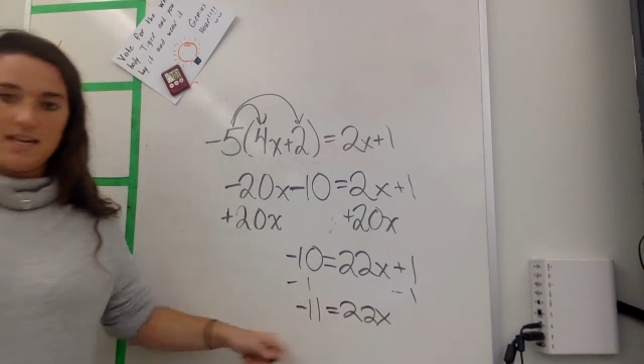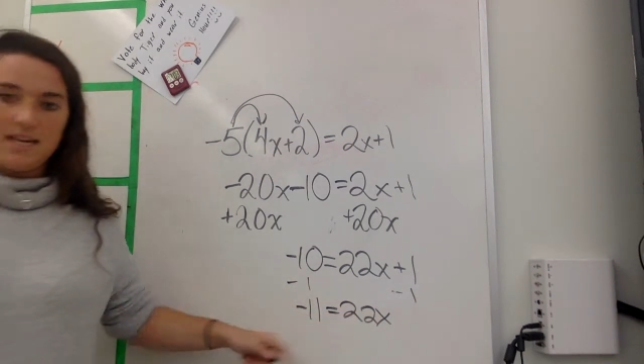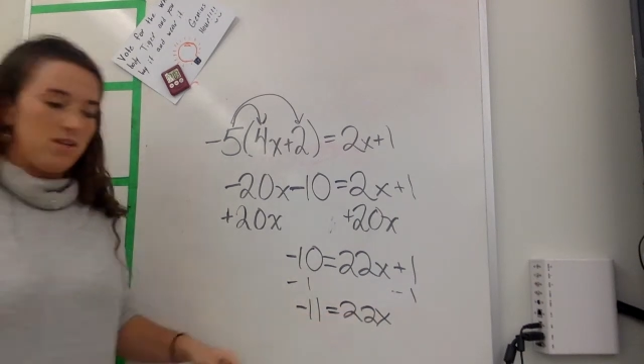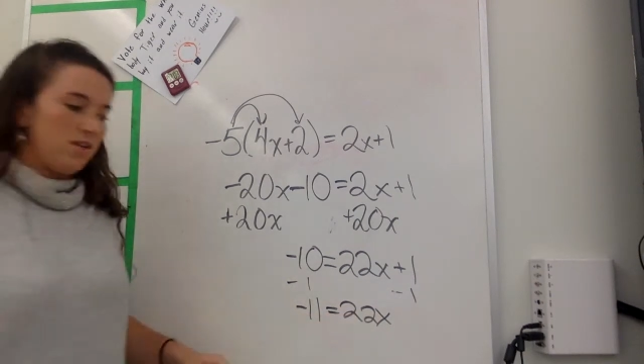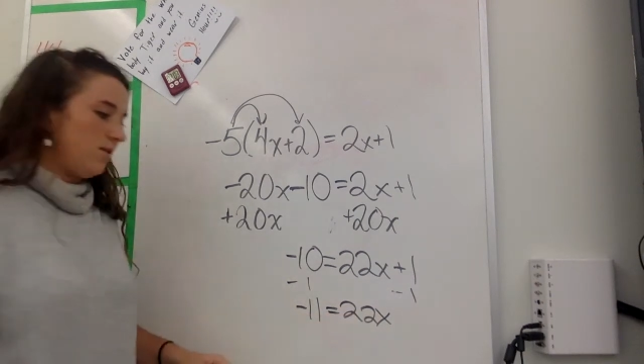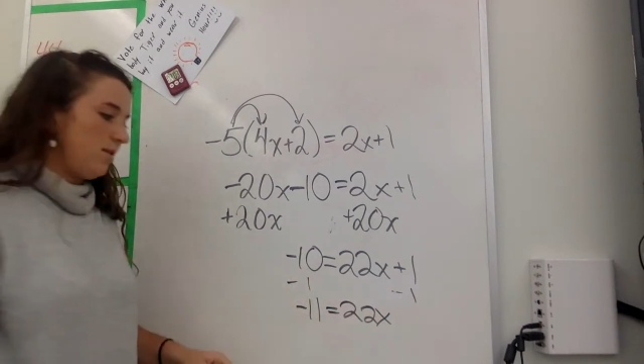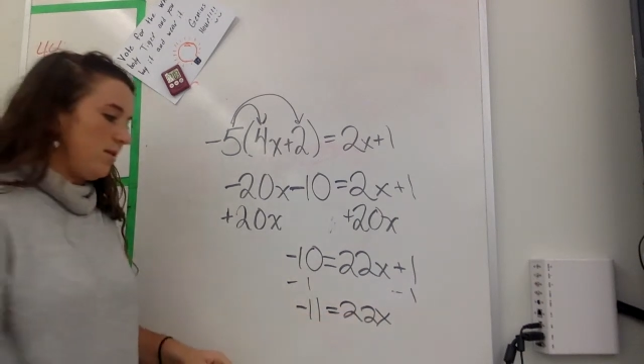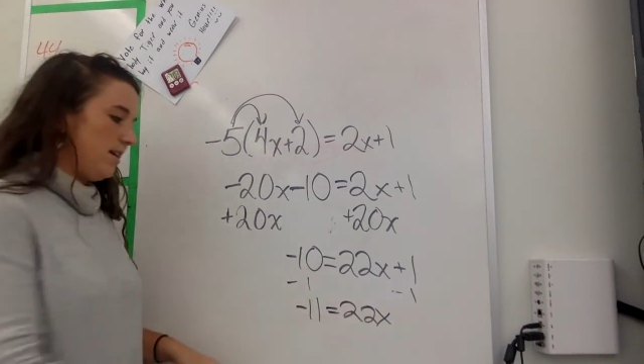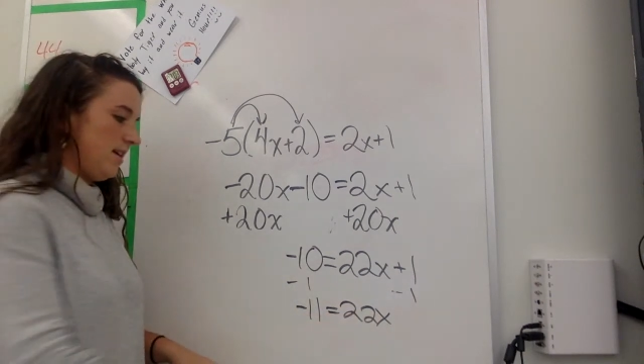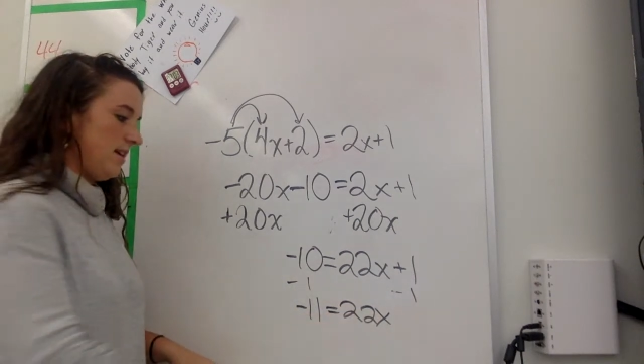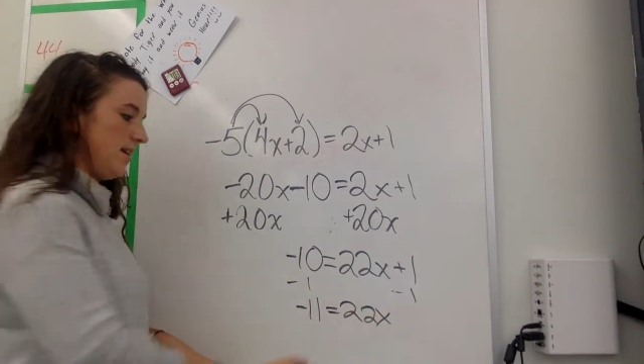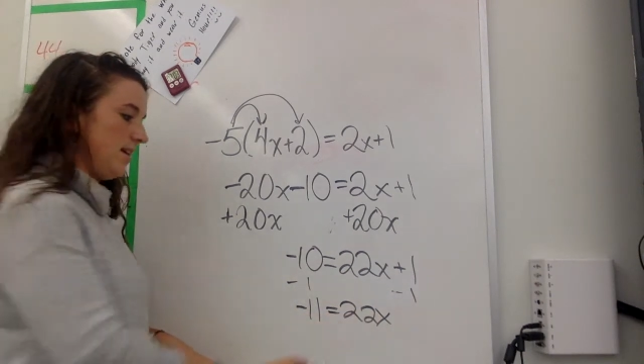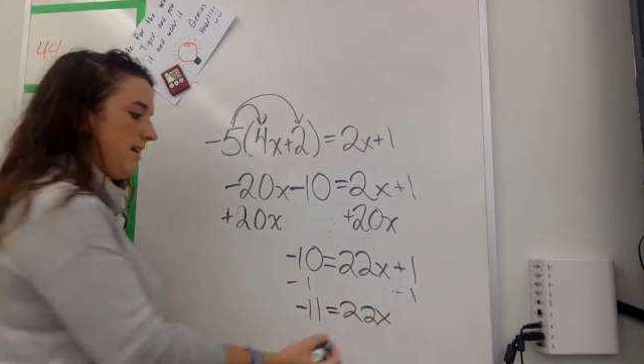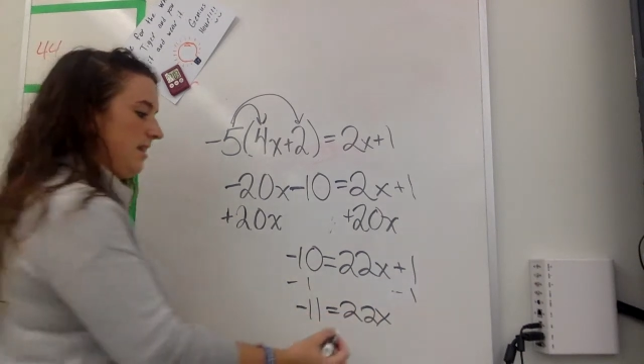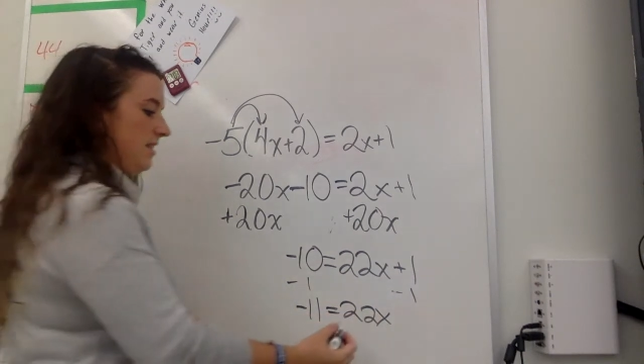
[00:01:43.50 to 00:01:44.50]
do
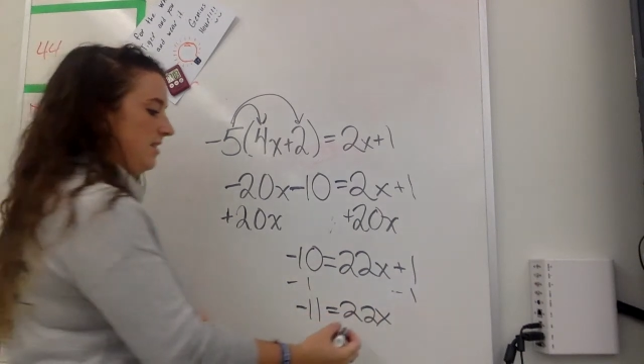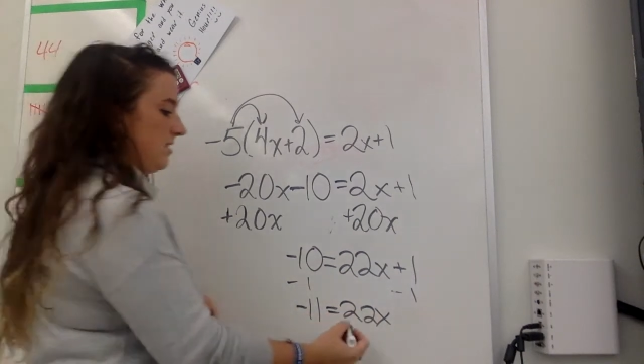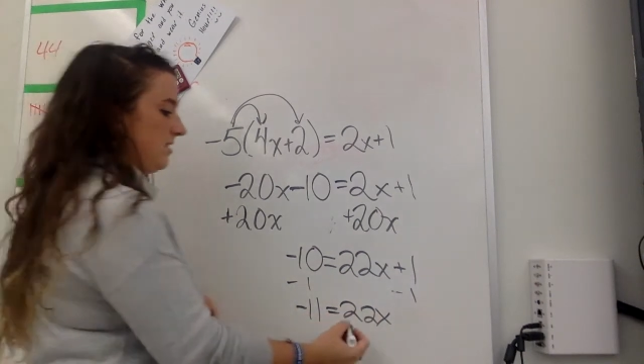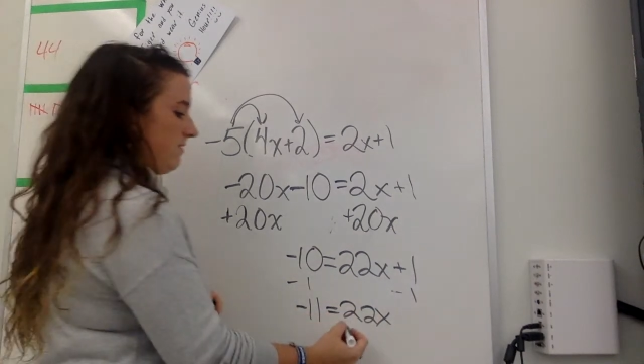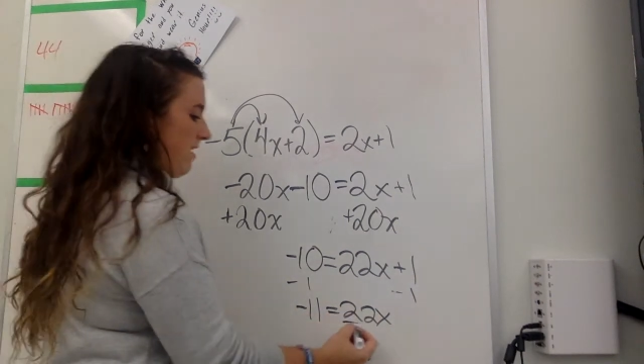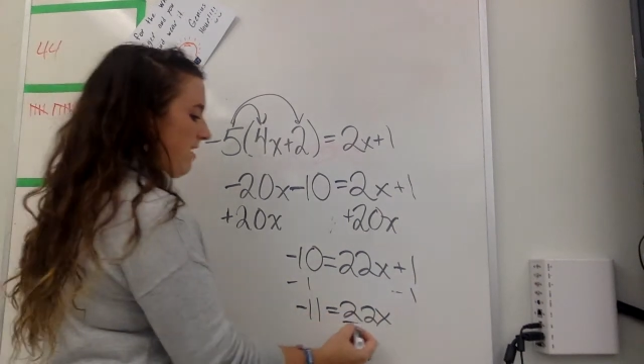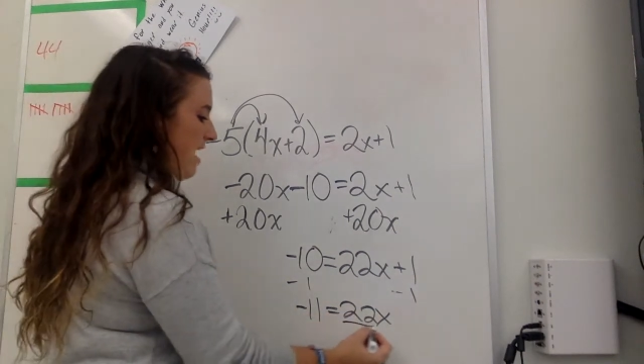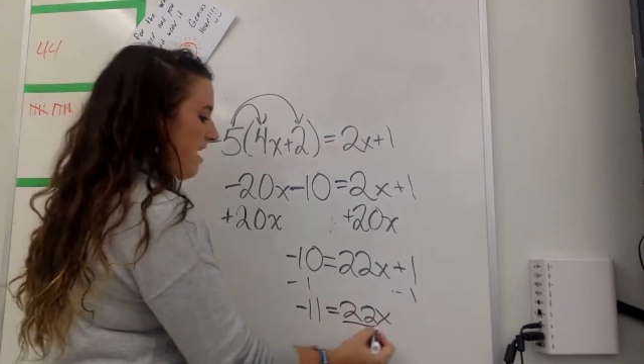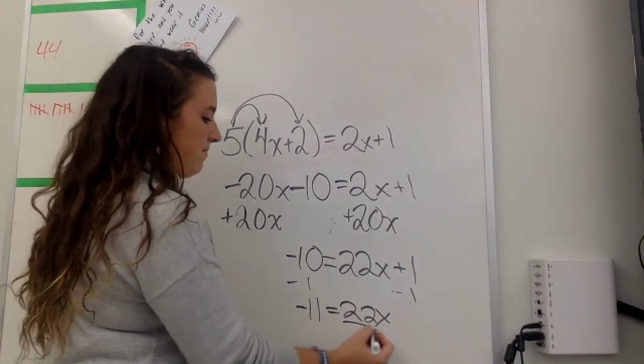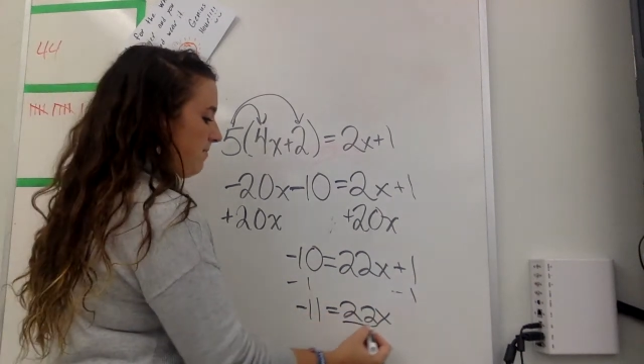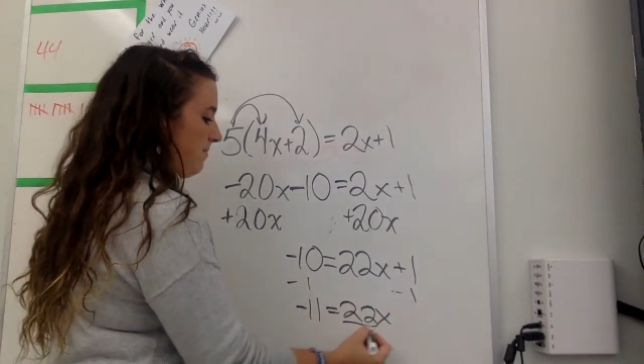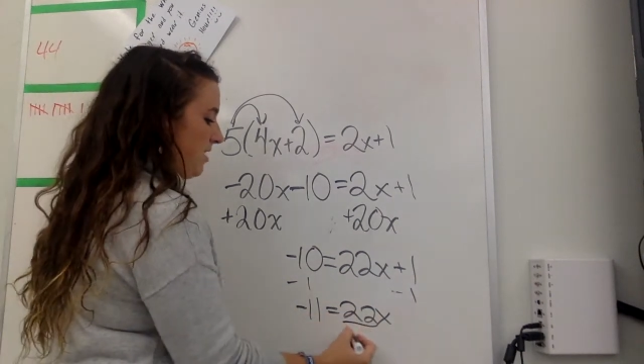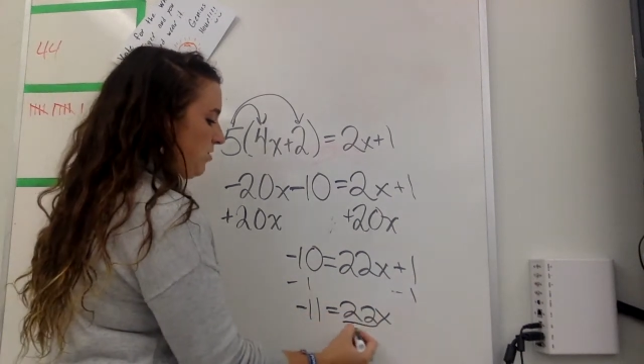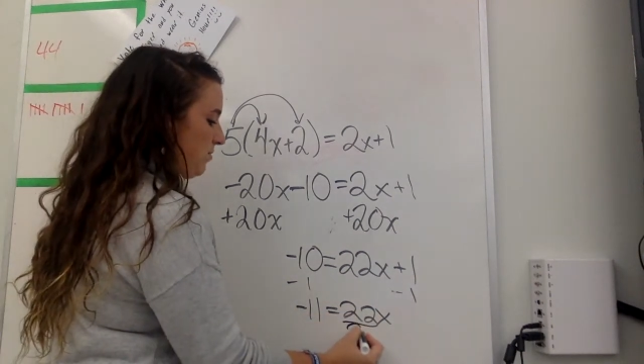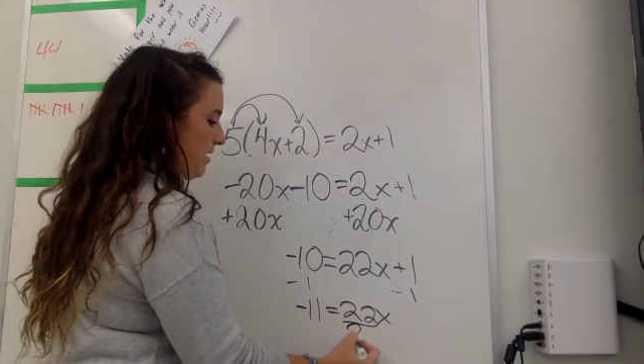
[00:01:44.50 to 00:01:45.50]
is divide
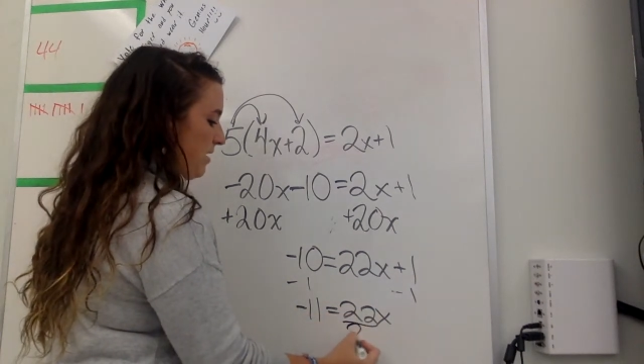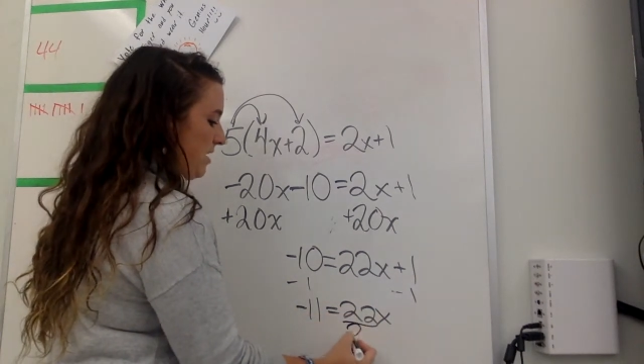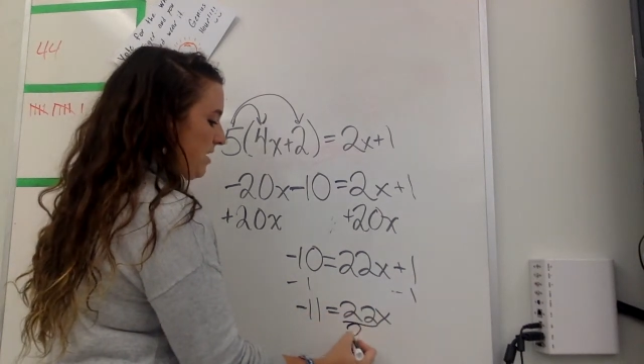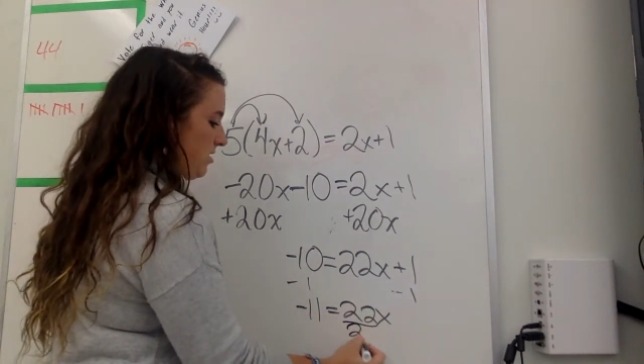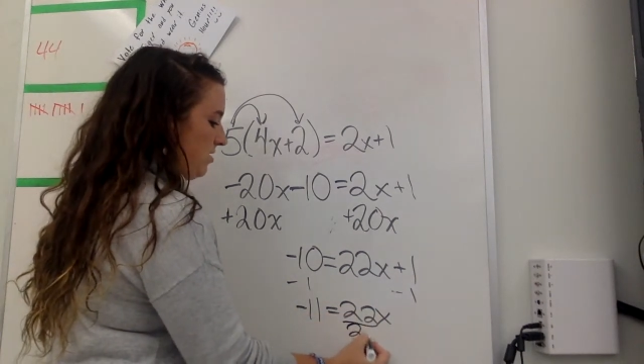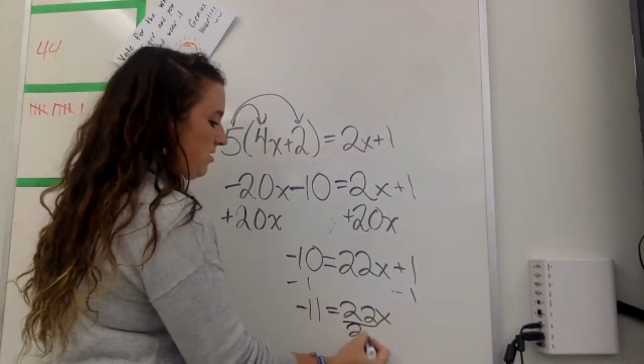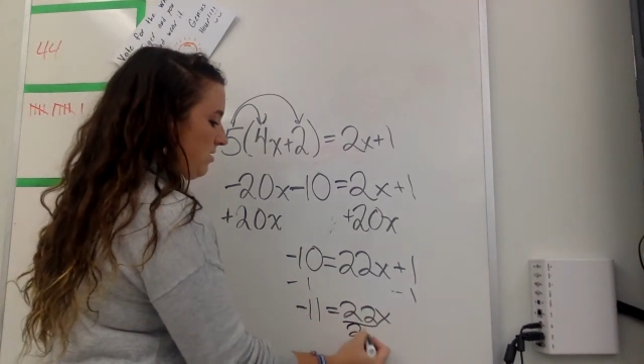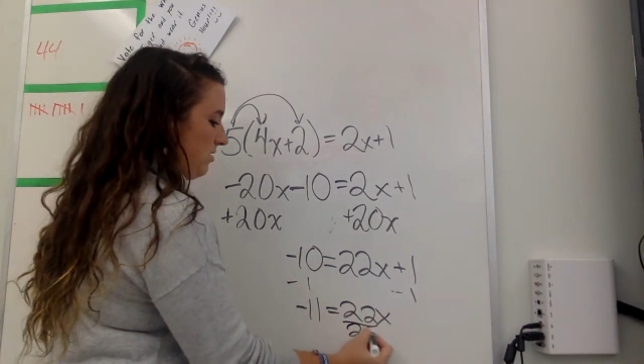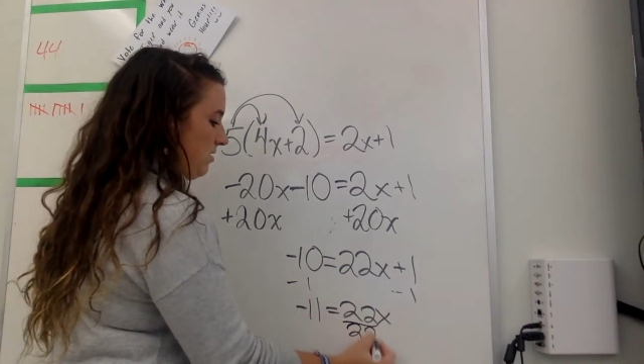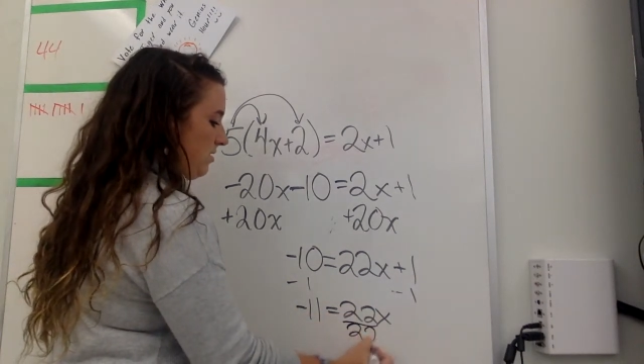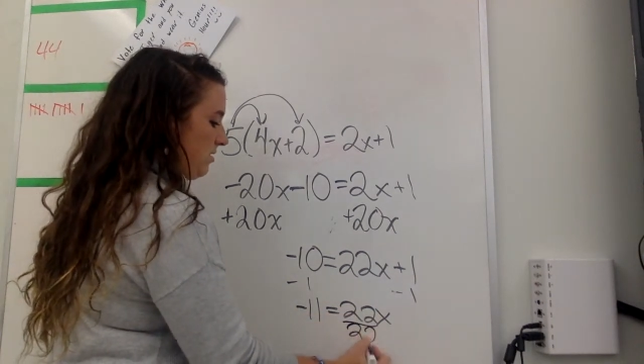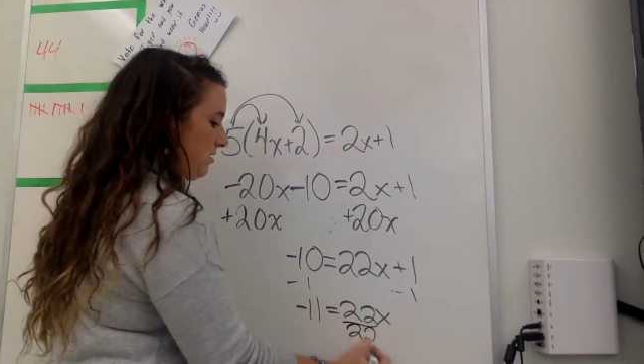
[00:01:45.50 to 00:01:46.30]
by 22.